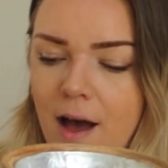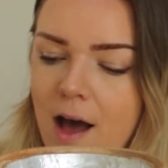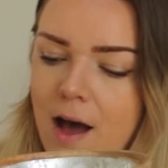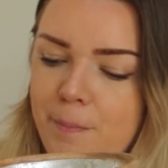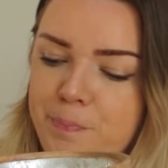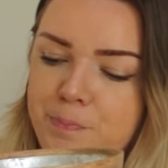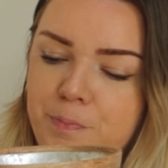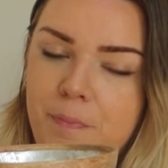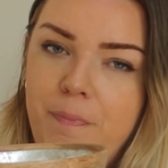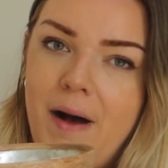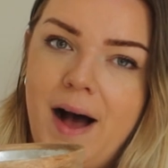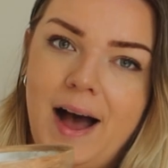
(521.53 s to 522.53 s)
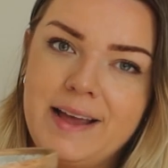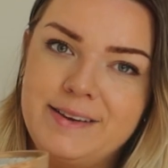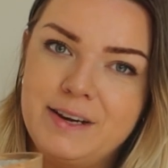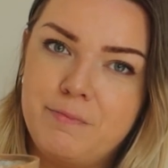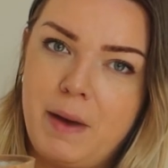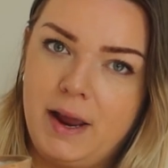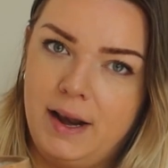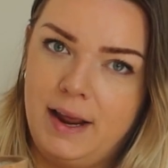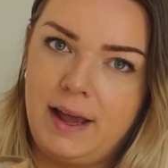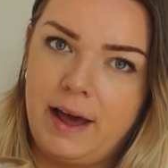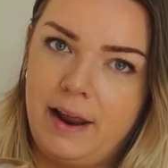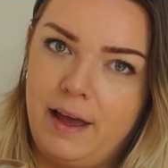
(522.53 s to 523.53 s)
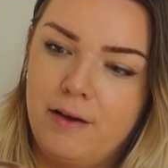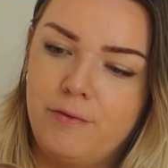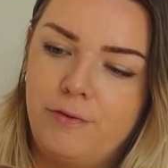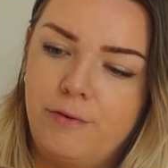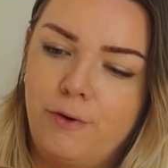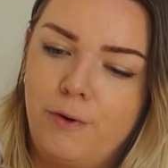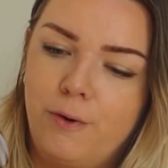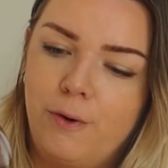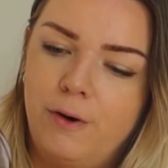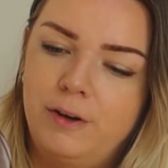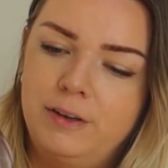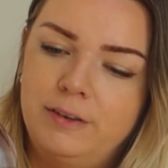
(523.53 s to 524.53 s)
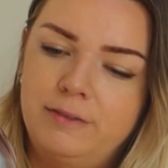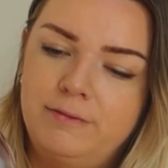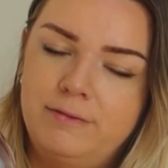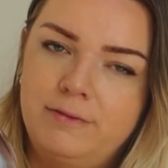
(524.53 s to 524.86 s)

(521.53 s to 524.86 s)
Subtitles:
But I did mainly get it for